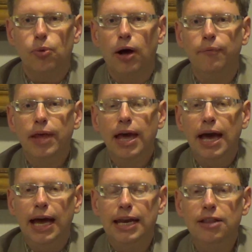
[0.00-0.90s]
Well,
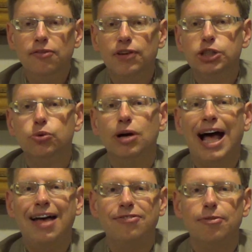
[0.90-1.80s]
an individual
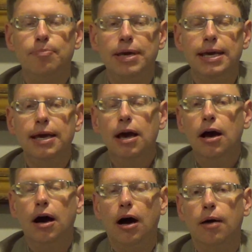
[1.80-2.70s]
has to be
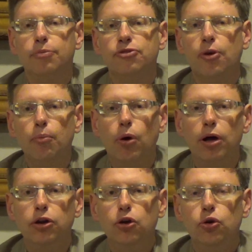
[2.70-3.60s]

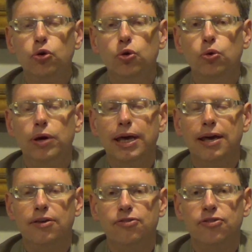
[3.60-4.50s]
someone who
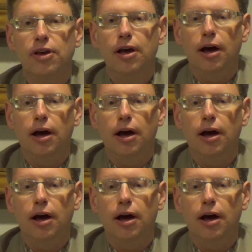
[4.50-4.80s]
is